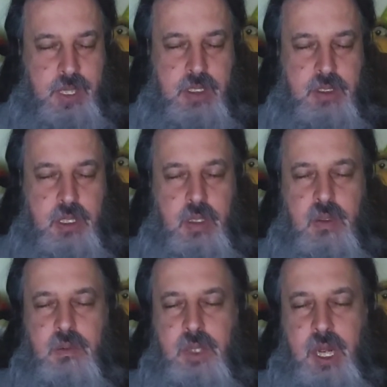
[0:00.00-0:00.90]

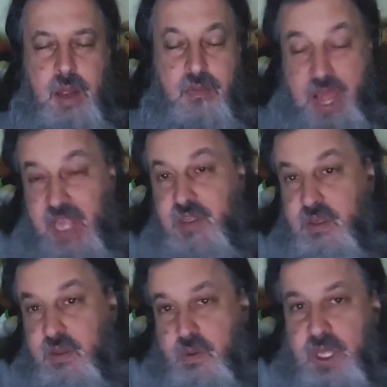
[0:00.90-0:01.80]
So
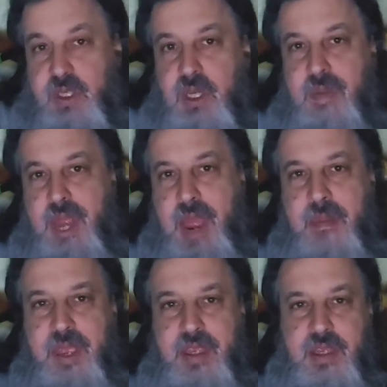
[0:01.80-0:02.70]
that's what's going to be
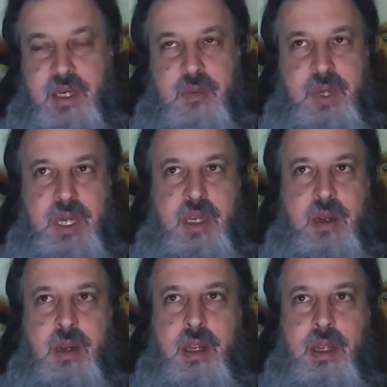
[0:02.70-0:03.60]
happening. He's going to be
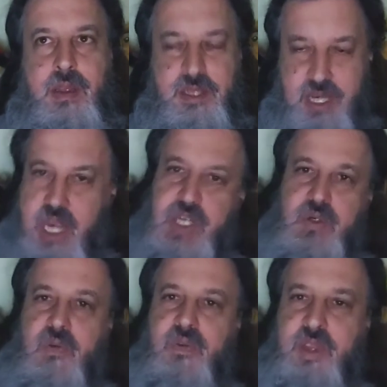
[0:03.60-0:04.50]
on the
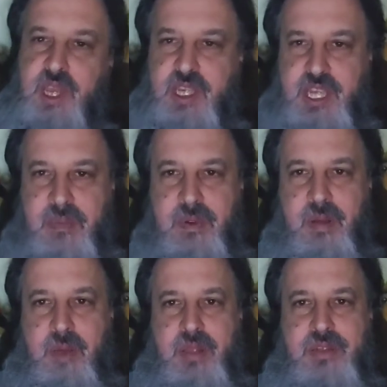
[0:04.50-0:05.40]
schedule for the next
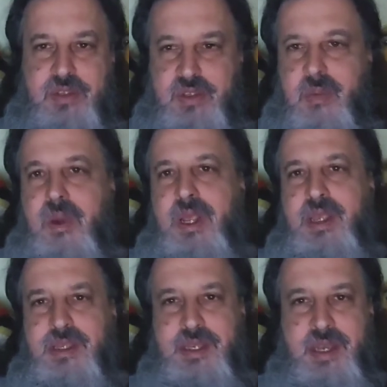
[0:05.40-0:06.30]
couple of months or so,
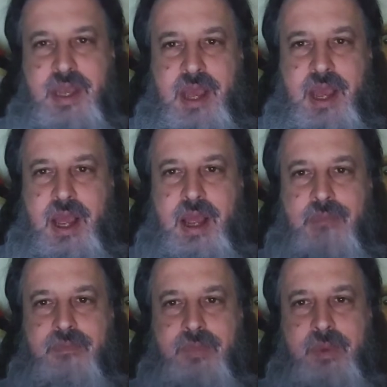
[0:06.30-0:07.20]
because let
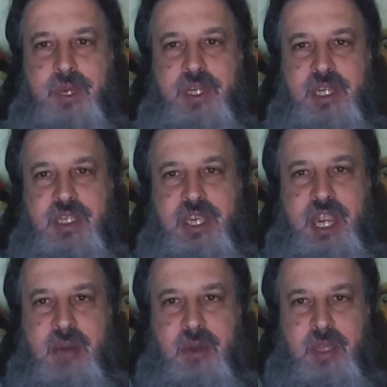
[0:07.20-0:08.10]
me adjust the
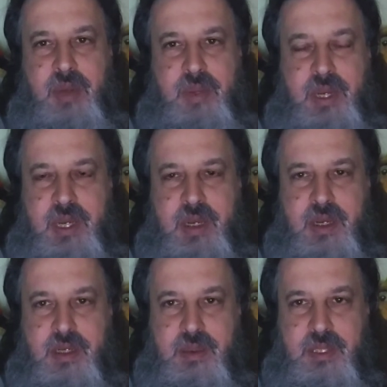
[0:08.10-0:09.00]
camera a little bit
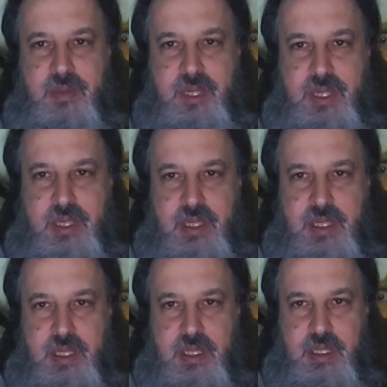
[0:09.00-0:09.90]
here. It seems to be a
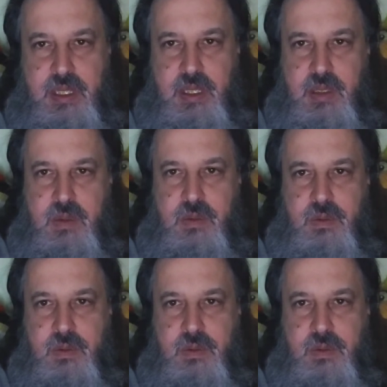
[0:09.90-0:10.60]
little low.